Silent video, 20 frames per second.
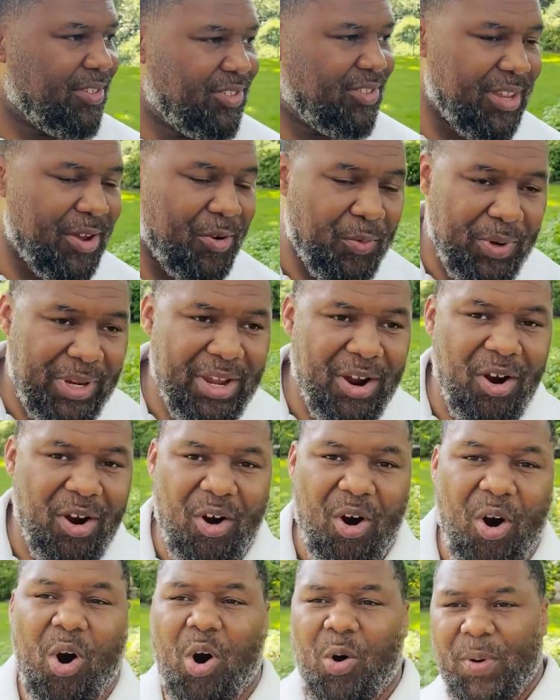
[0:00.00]
that we are
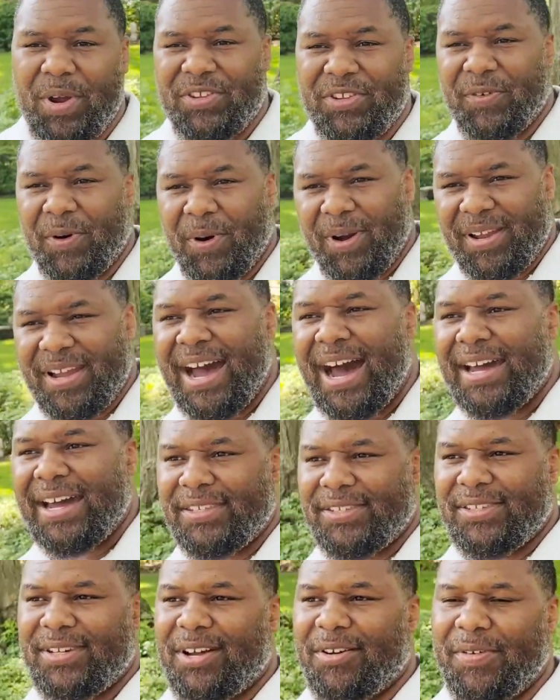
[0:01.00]
always very
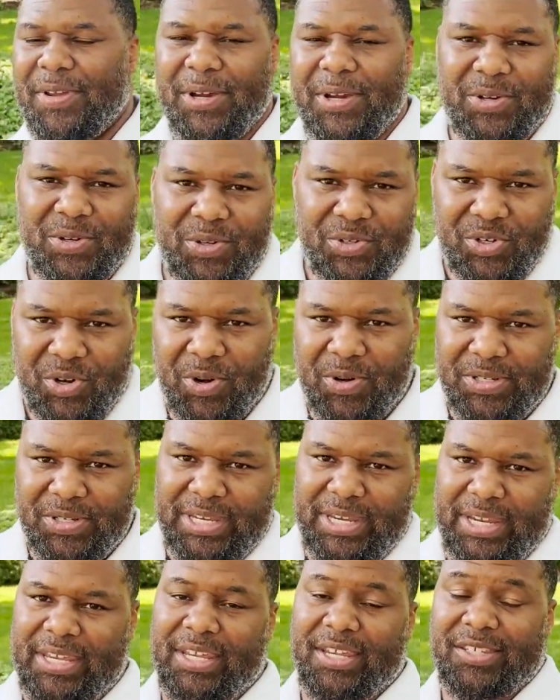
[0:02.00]
cognizant of here in New
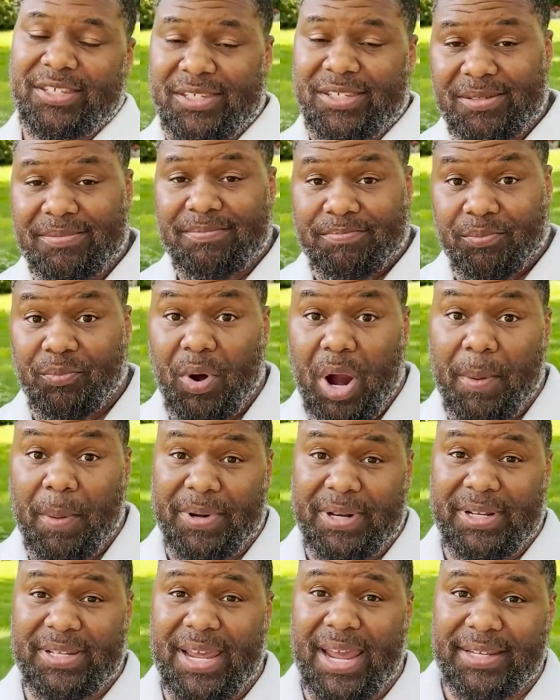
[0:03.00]
Jersey is
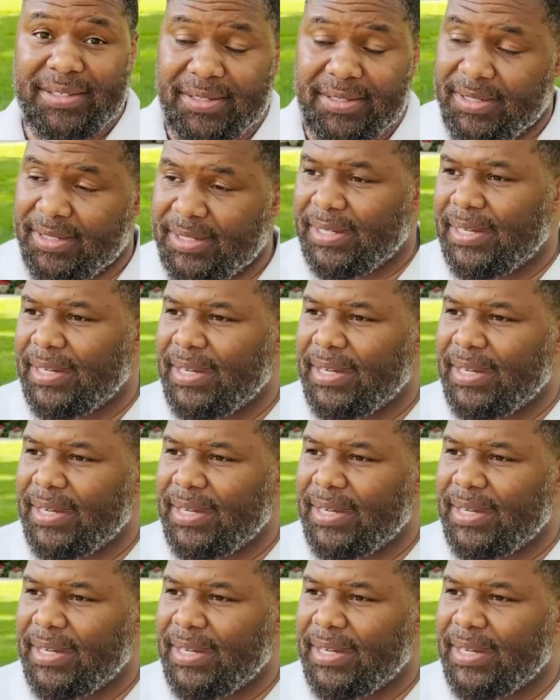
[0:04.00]
property taxes.